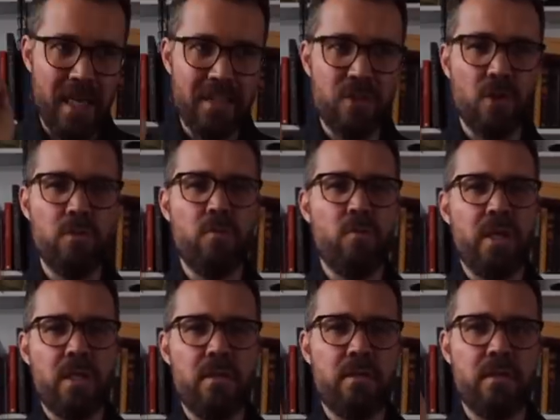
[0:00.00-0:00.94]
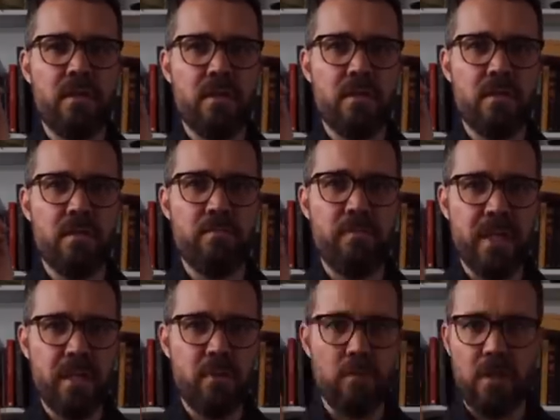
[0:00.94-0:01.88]
I don't wear the
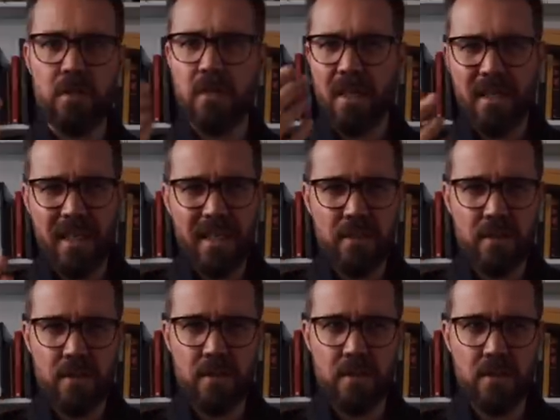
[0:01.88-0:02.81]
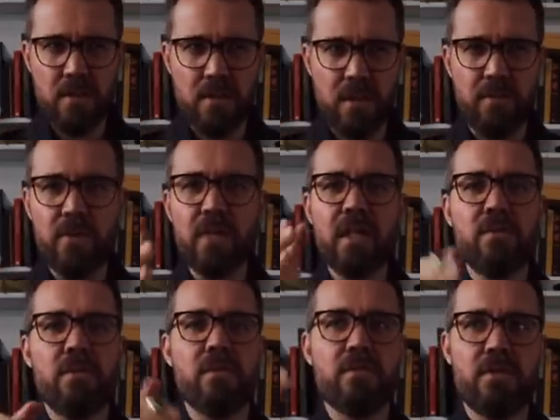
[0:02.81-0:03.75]
bigger one. I guess some of you
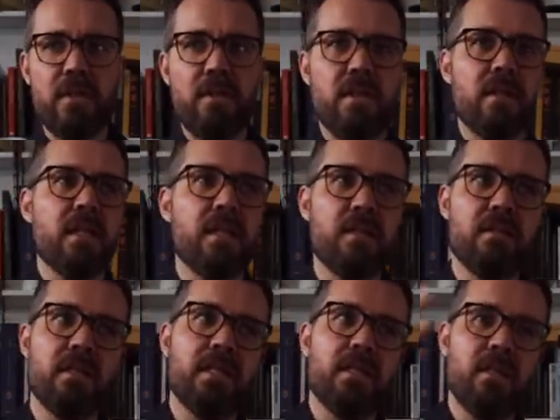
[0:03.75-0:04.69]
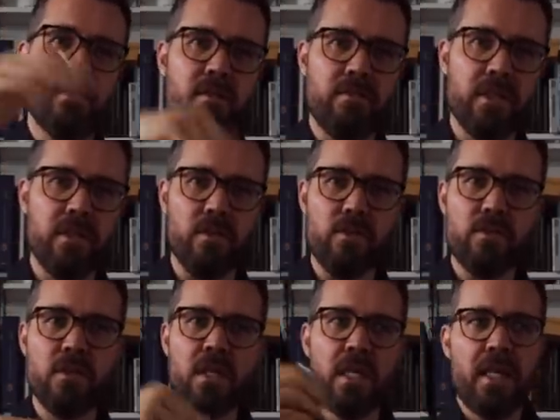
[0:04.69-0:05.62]
guys will have seen that in other
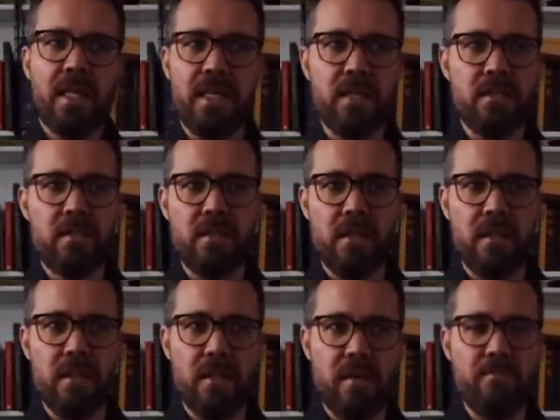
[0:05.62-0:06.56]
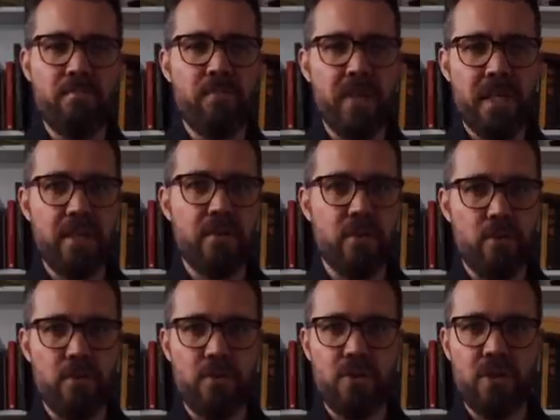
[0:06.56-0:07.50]
videos. It's a big,
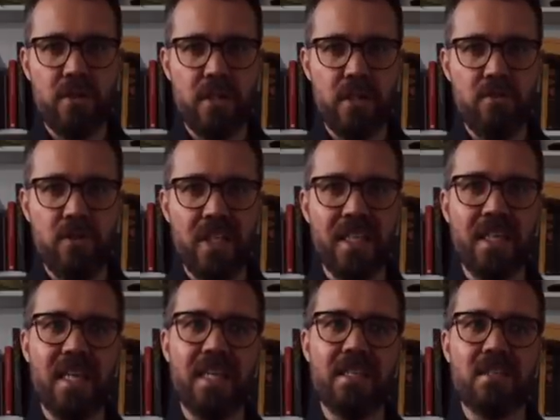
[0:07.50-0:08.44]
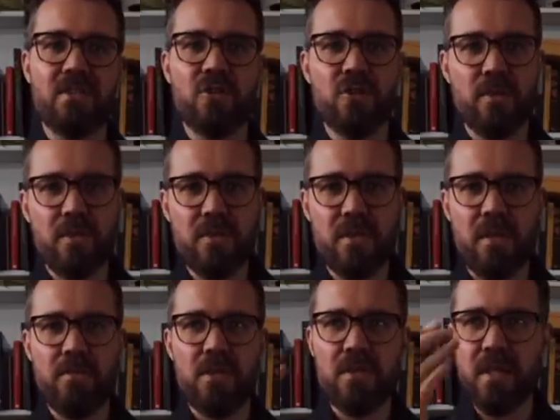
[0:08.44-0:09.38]
huge, chunky ring. And during the
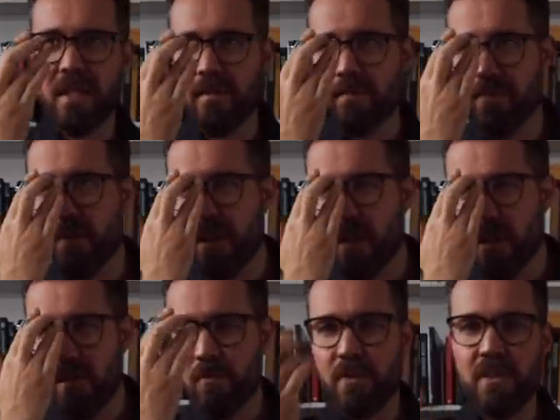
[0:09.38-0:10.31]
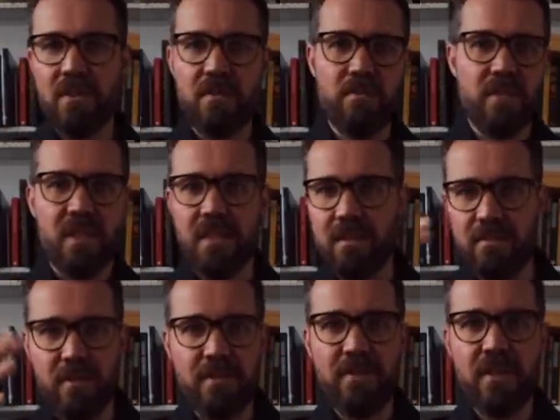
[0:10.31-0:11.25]
summertime, with
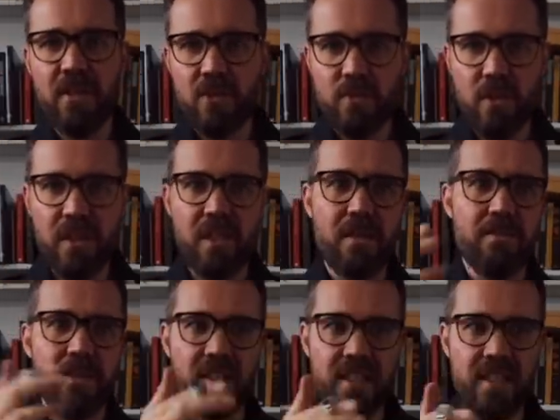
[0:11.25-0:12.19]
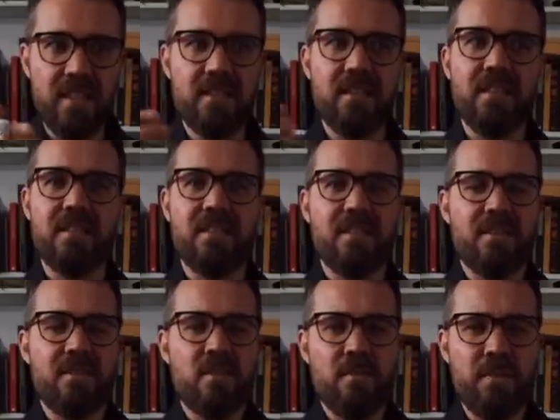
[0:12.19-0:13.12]
my fingers swelling up with the heat, it's
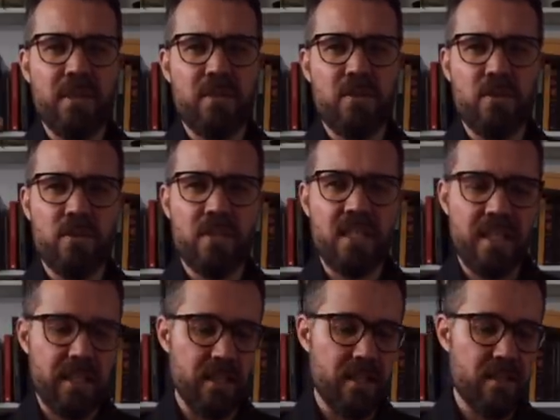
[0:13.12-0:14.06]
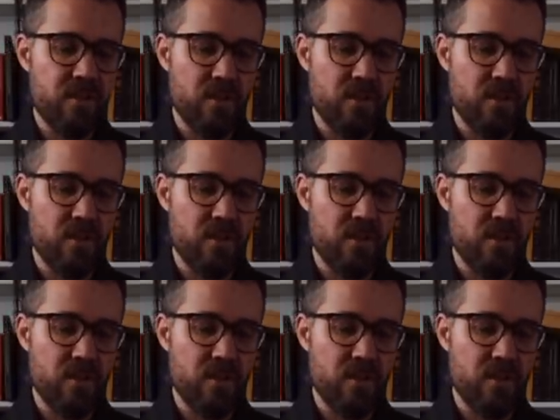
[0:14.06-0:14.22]
just a bit too tight.